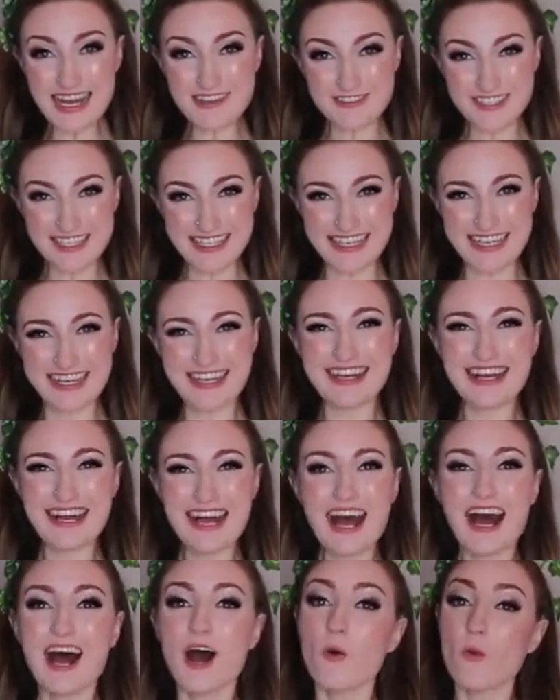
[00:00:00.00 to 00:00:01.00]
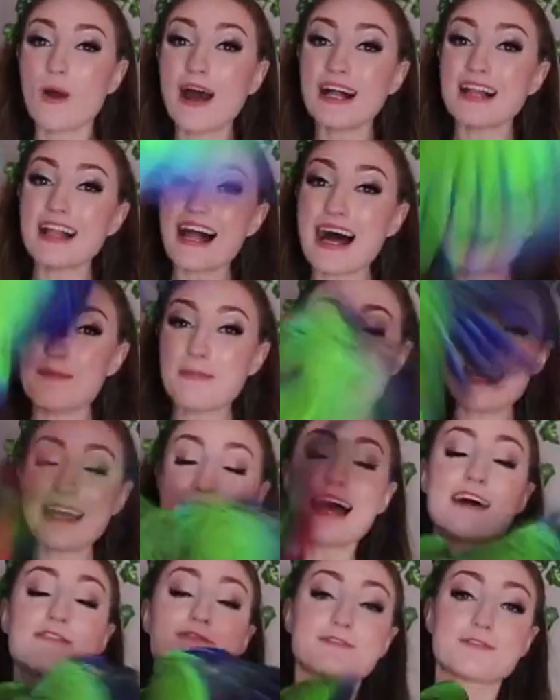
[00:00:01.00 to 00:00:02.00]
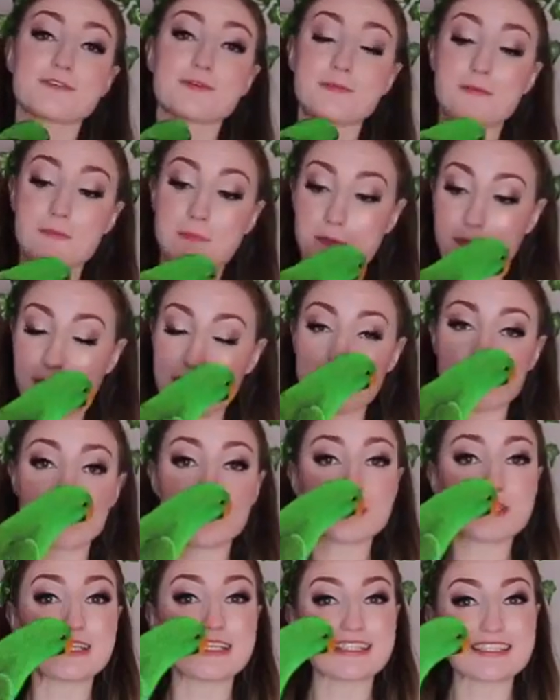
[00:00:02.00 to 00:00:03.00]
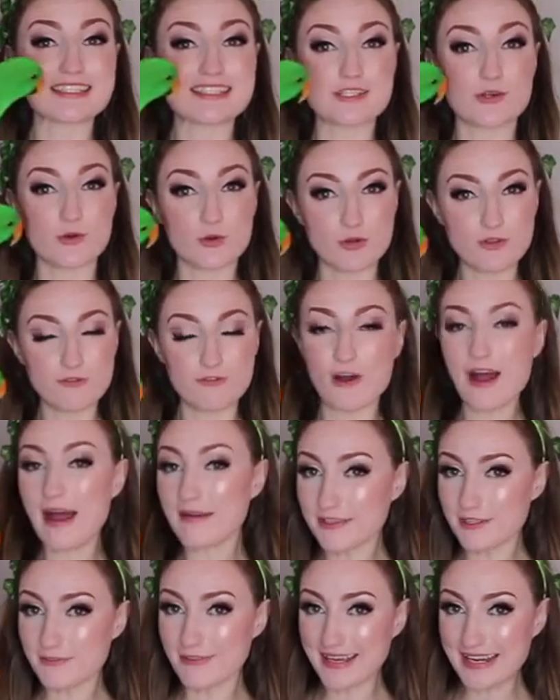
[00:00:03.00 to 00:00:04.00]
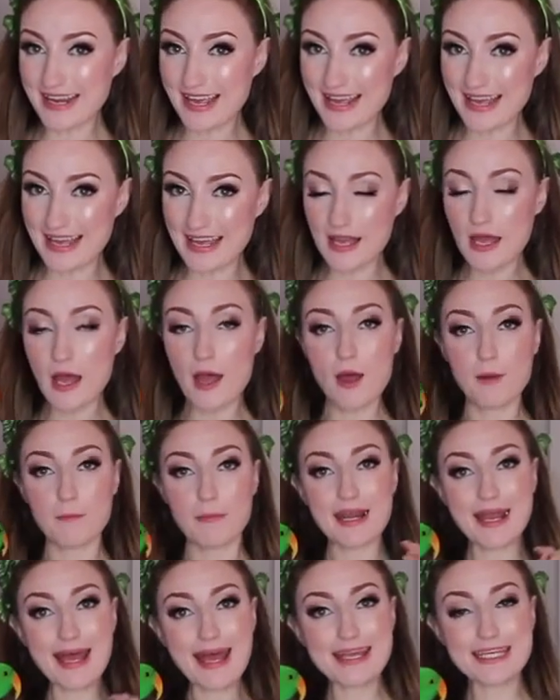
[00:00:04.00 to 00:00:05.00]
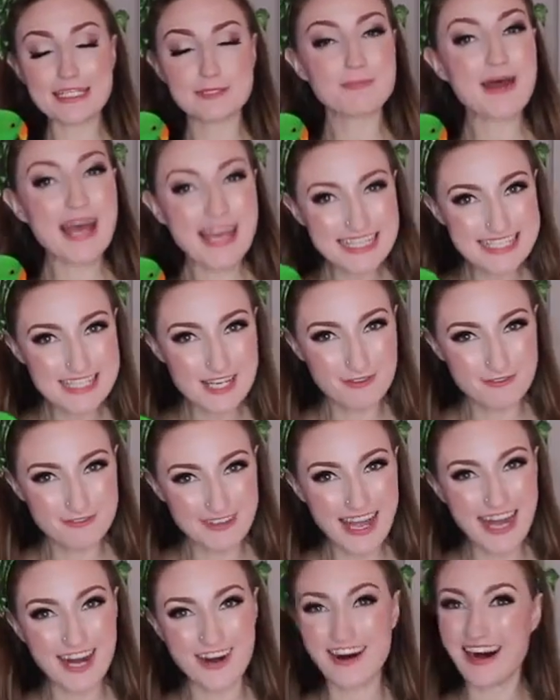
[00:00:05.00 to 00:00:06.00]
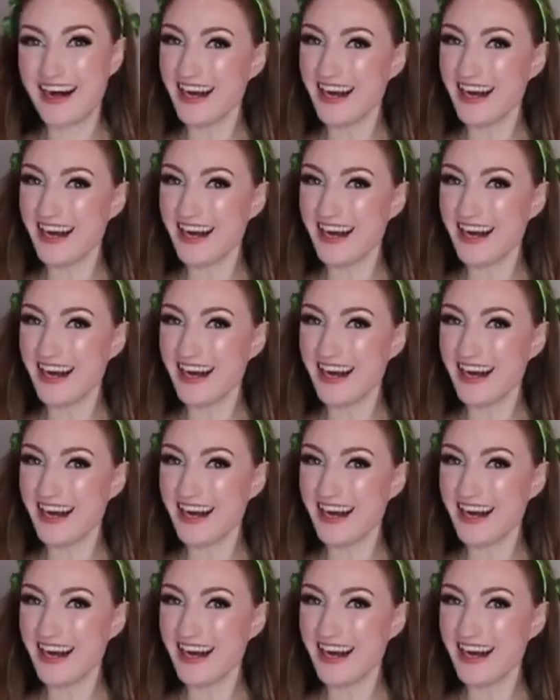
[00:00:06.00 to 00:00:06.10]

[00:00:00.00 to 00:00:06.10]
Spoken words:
Ivy. Well, I may have been bullied in school for having red hair, but hey, it pays off now,